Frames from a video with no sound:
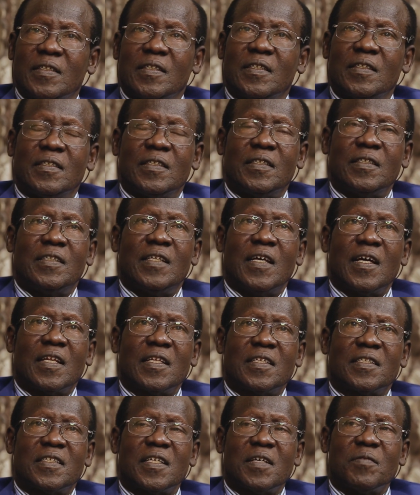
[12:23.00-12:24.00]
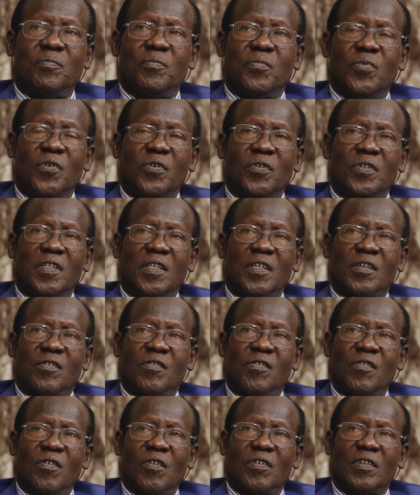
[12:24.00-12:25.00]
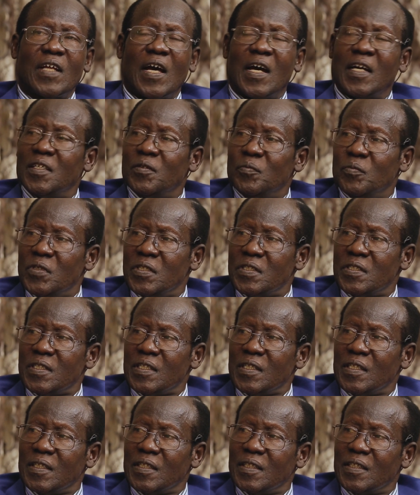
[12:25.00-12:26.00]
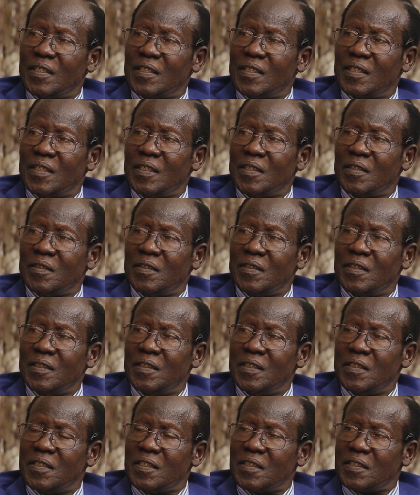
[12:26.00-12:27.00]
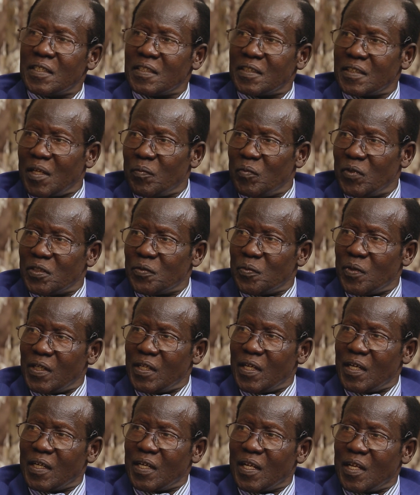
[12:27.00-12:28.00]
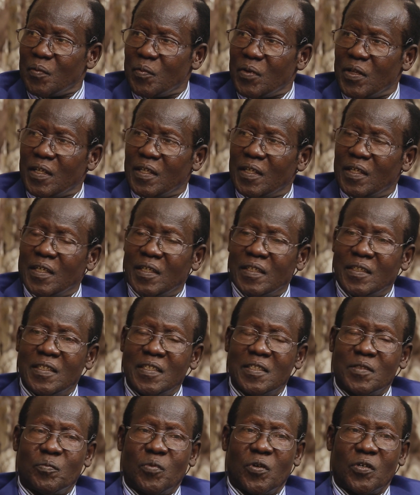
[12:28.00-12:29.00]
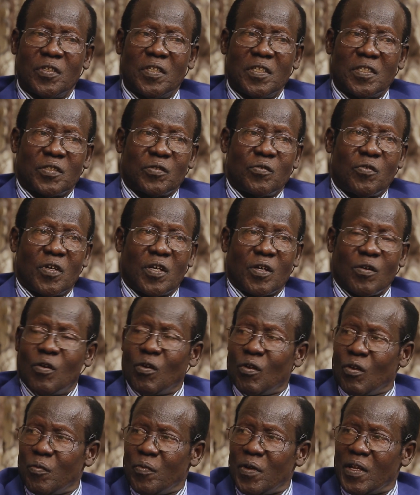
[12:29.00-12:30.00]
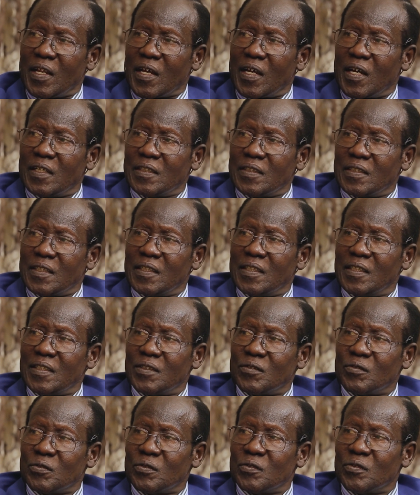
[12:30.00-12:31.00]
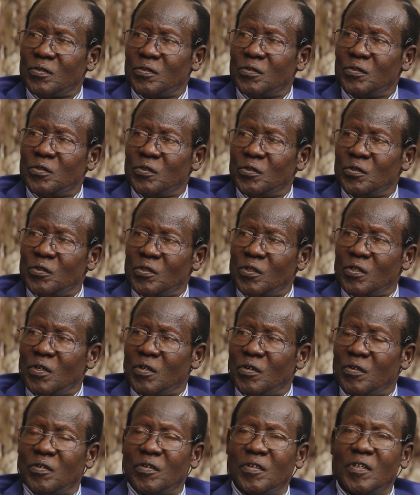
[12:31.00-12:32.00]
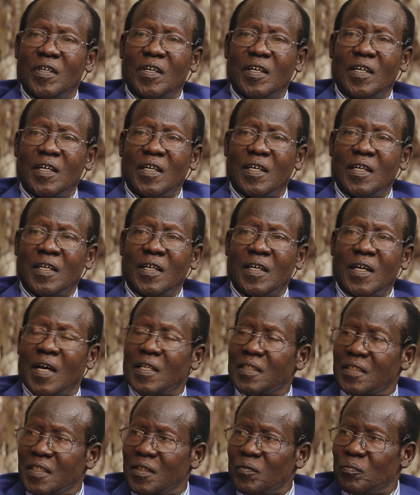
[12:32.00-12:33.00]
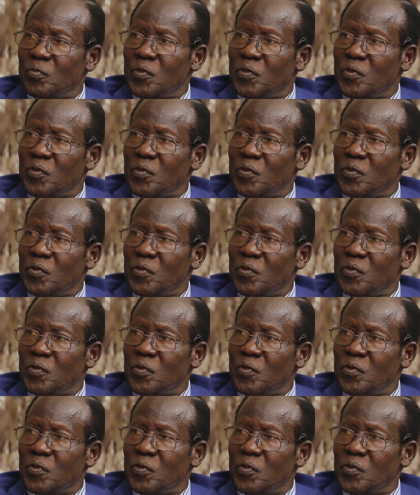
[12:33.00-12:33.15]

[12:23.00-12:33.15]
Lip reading: There is a body called IBC. This is established by the agreement, and this body is going all over the country to asking